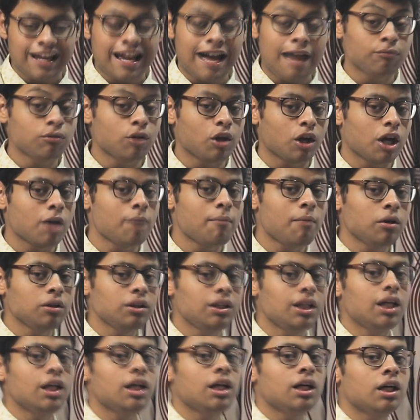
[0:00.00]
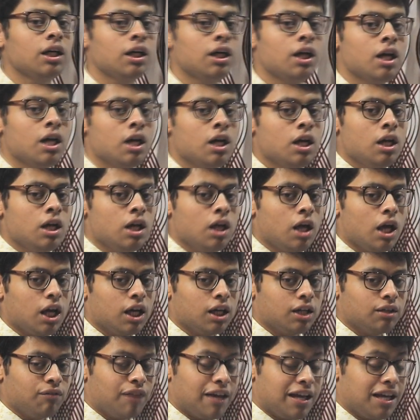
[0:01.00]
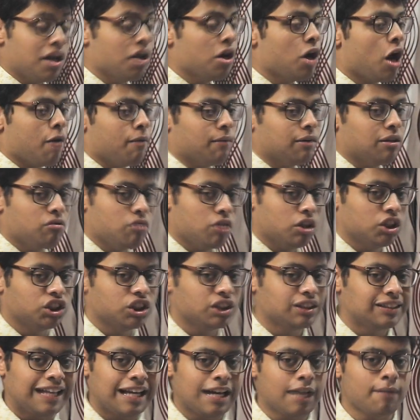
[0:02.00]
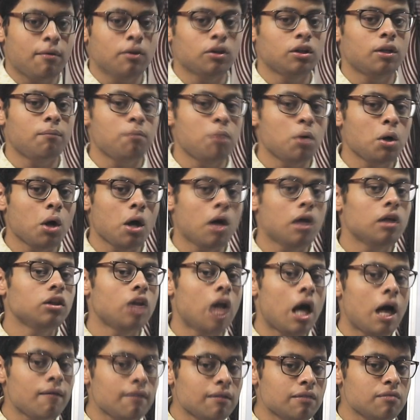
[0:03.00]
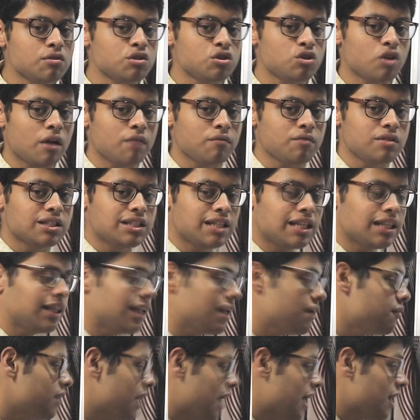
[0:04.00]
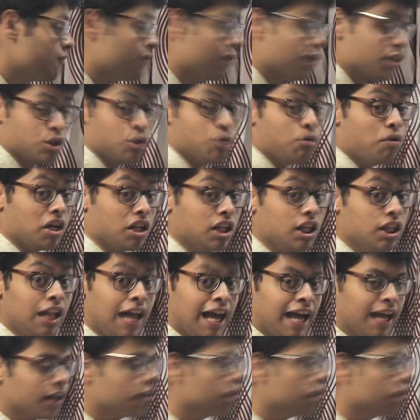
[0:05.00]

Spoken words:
Like I'm talking about the very common questions, like about a book or a novel which you have recently read, which you really